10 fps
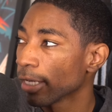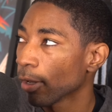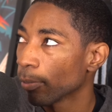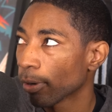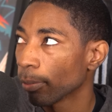then
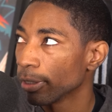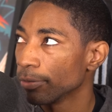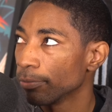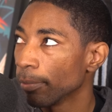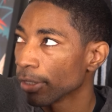I would
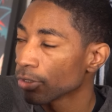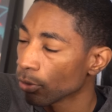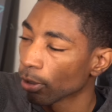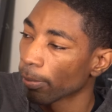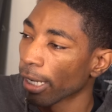probably much
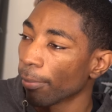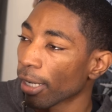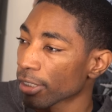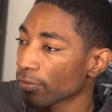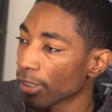sooner buy a
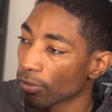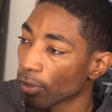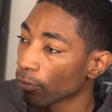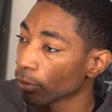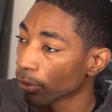box of Age
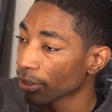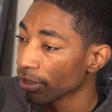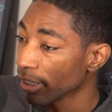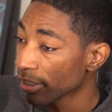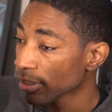of Overlord
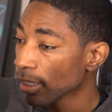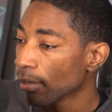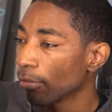than this.